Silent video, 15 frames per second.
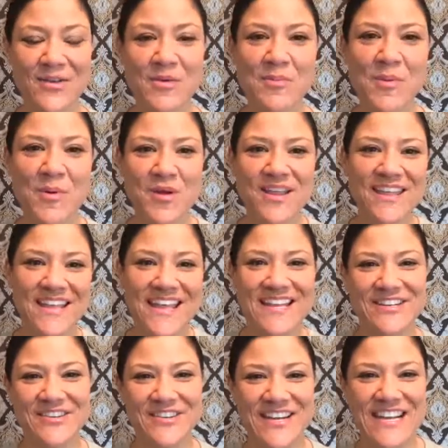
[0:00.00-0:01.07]
Good morning
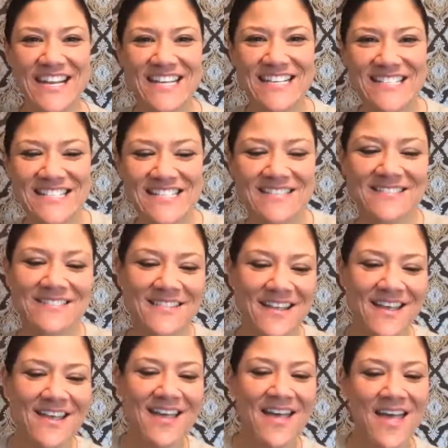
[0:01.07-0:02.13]
and greetings.
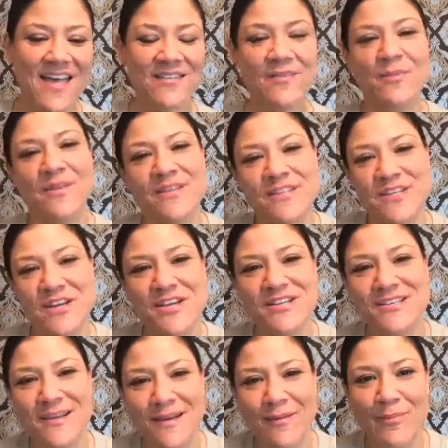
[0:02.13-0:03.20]
As a military
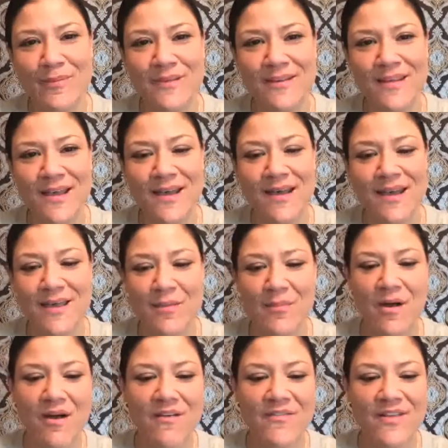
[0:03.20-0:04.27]
chaplain, I
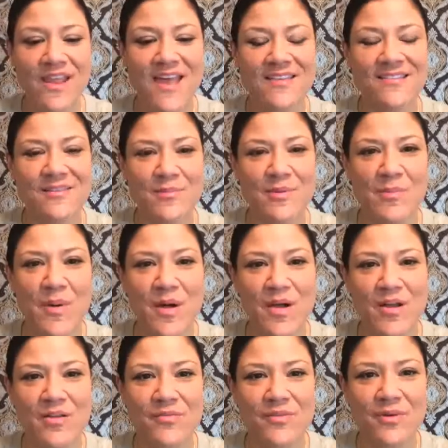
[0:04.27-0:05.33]
am often asked to be
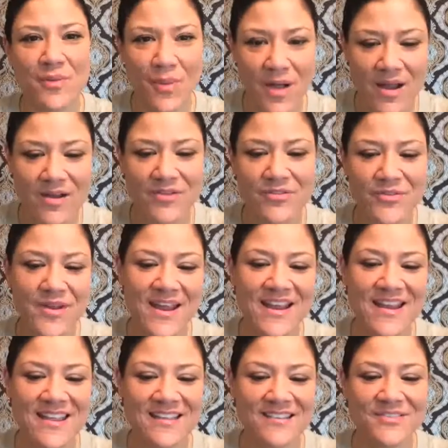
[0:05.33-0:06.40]
part of required
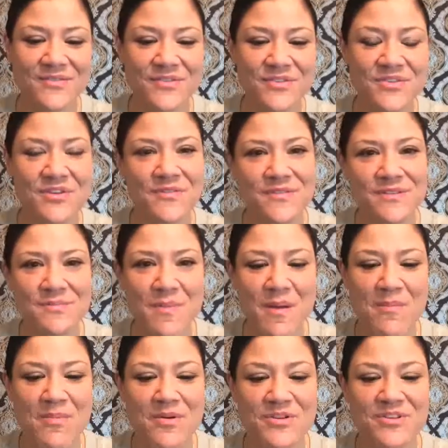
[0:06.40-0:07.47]
trainings for service
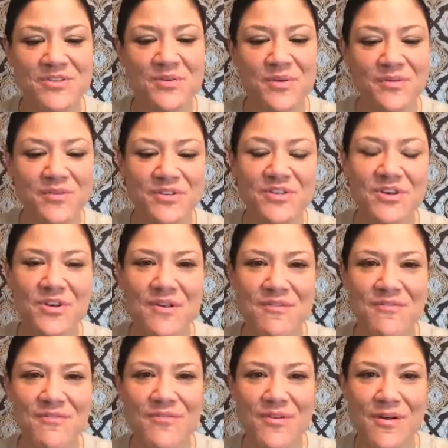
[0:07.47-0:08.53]
members who have
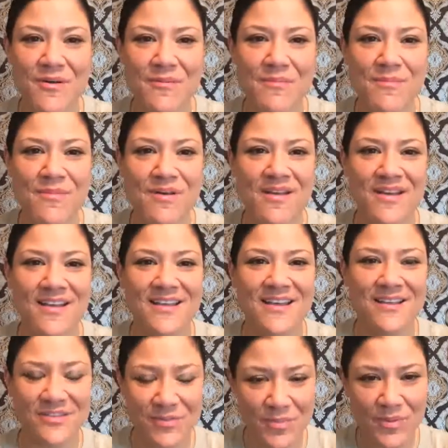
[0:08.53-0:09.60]
returned from
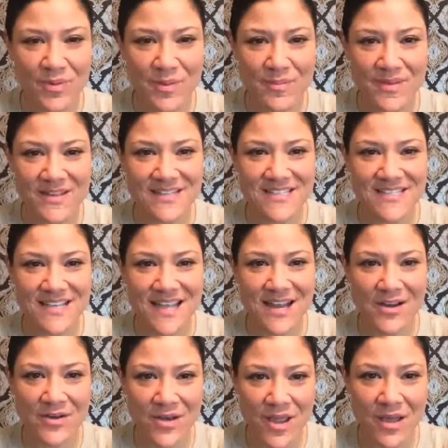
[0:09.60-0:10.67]
a deployment
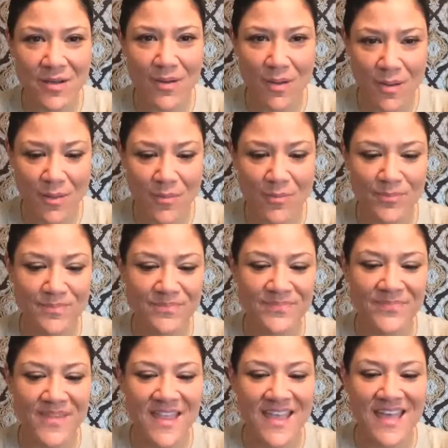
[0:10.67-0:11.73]
and are now home.
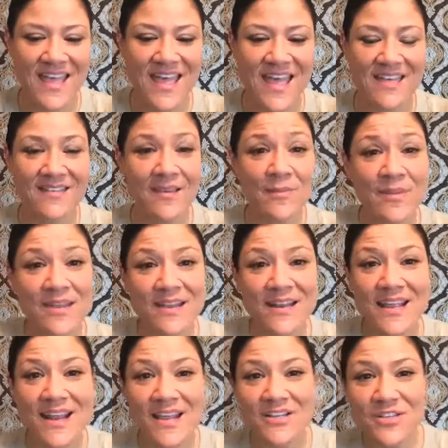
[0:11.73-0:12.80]
As I meet
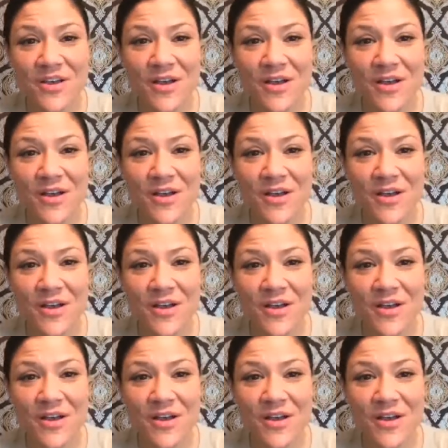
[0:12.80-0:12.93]
and I